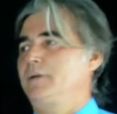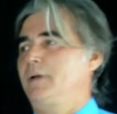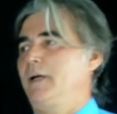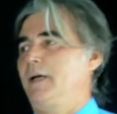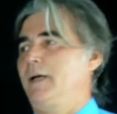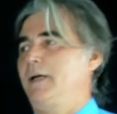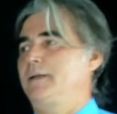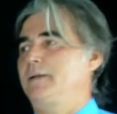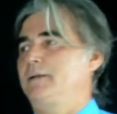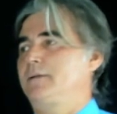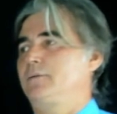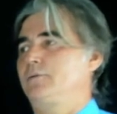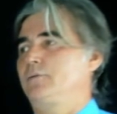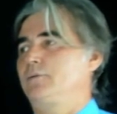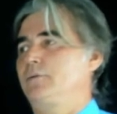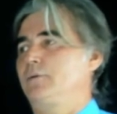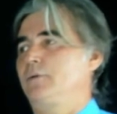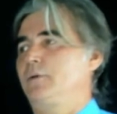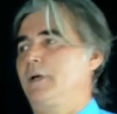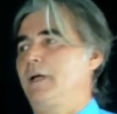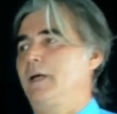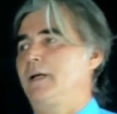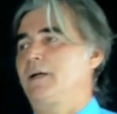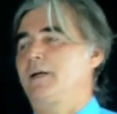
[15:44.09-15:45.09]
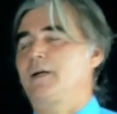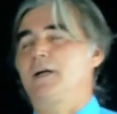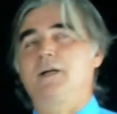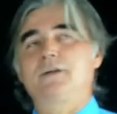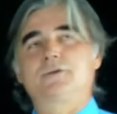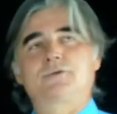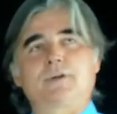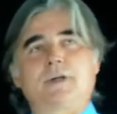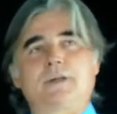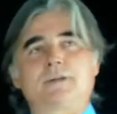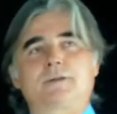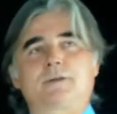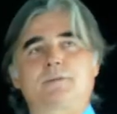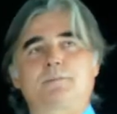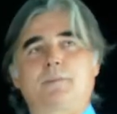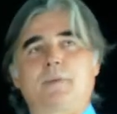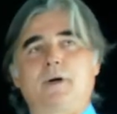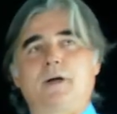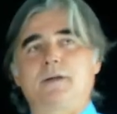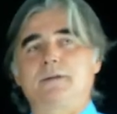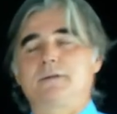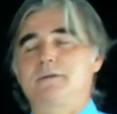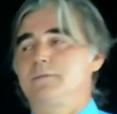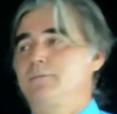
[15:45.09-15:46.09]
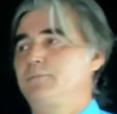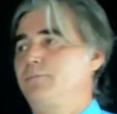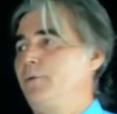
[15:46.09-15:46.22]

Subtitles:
and to agriculture enterprise.